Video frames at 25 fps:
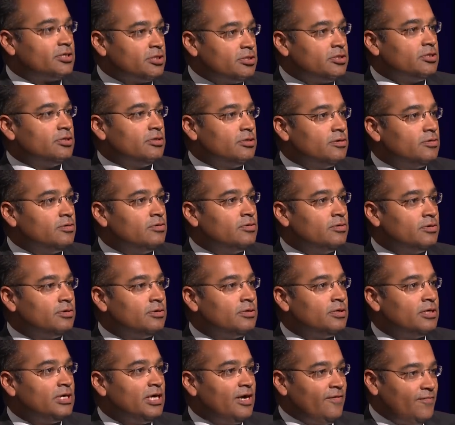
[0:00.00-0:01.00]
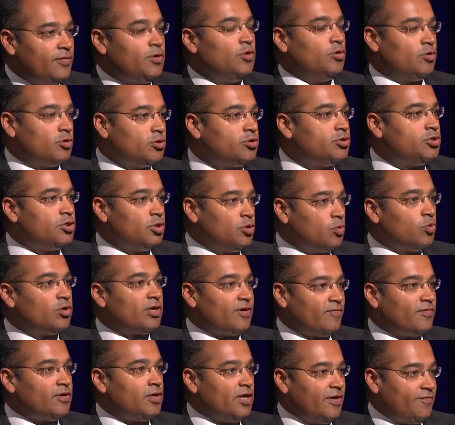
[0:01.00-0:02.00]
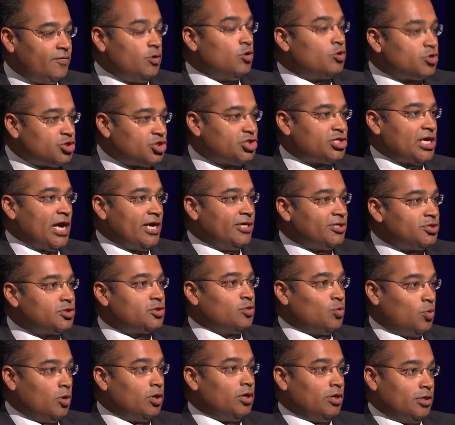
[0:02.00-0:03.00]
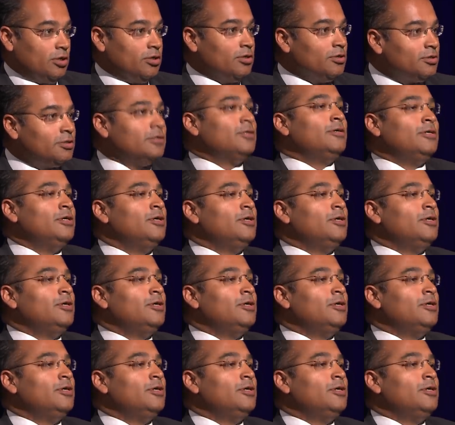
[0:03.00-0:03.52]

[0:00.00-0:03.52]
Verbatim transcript: to do if you could do whatever... You, if you could change the world...